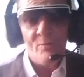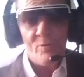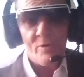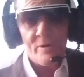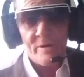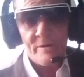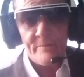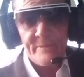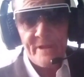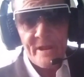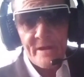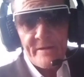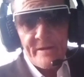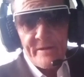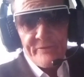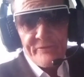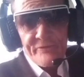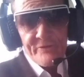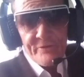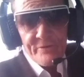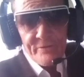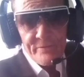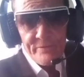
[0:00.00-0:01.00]
What I'm going
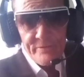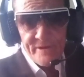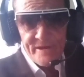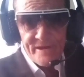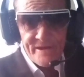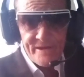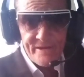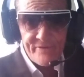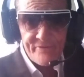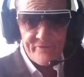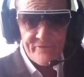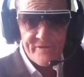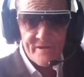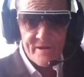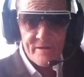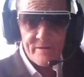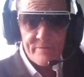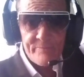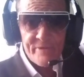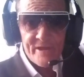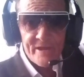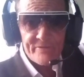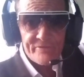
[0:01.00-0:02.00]
to do is
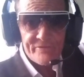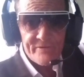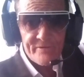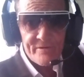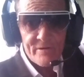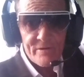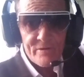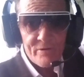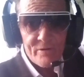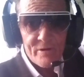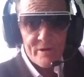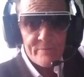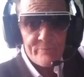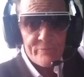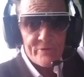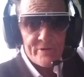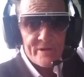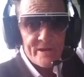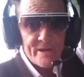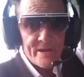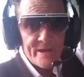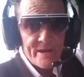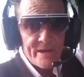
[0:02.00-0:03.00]
go back to the
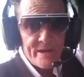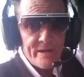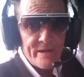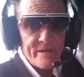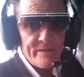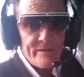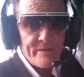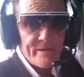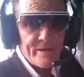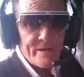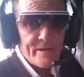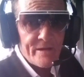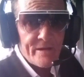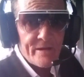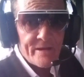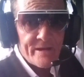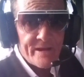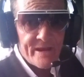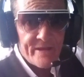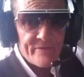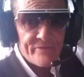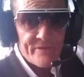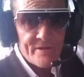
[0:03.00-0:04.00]
library and
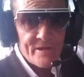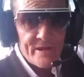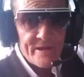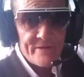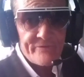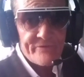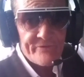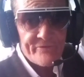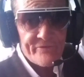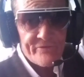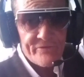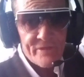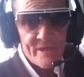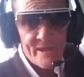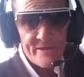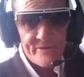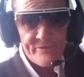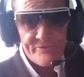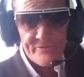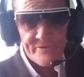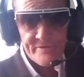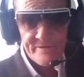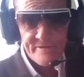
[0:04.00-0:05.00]
get the
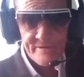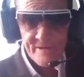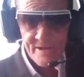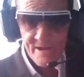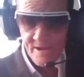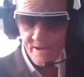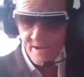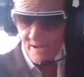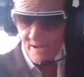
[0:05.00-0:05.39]
legislation